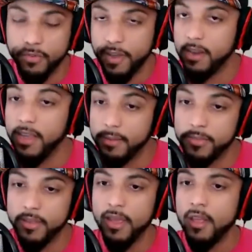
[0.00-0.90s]
to fighting
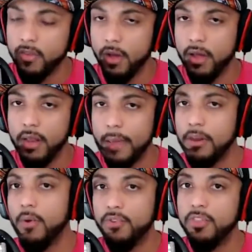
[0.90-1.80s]
games. So let
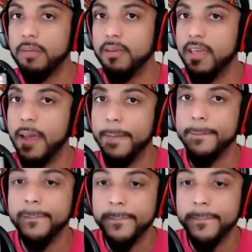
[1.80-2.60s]
me know what you think about that.